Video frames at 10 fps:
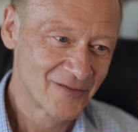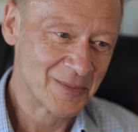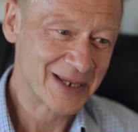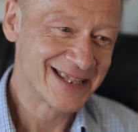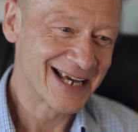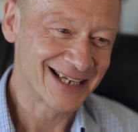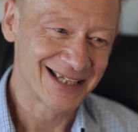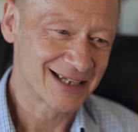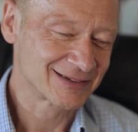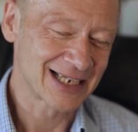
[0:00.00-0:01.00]
For me, that,
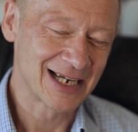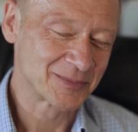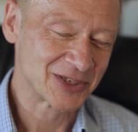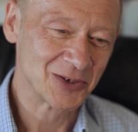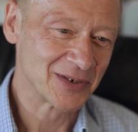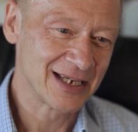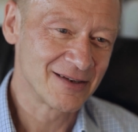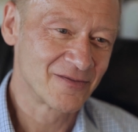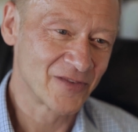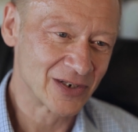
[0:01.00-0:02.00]
that's
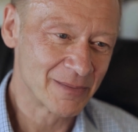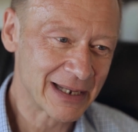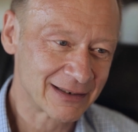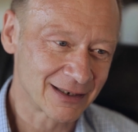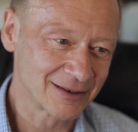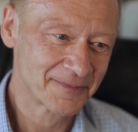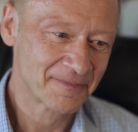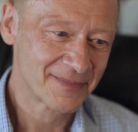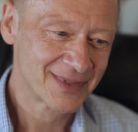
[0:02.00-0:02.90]
absolutely fundamental.